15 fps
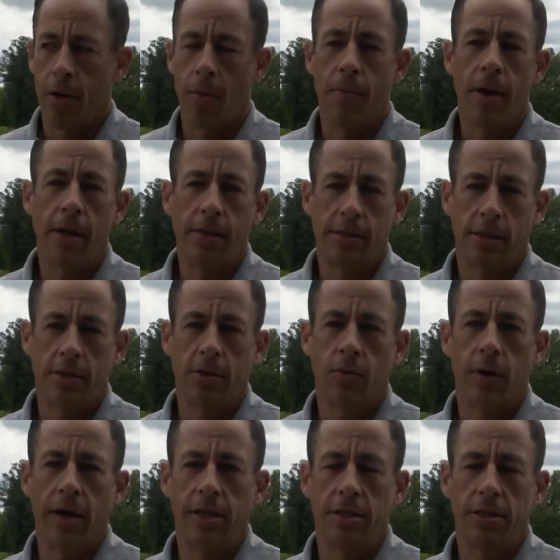there are many
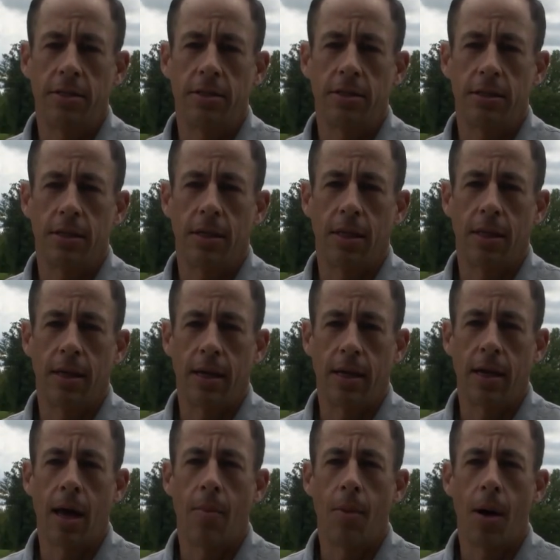situations that
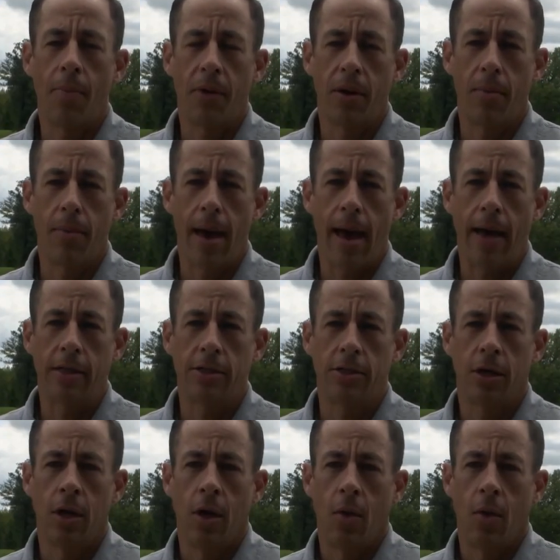come up in a match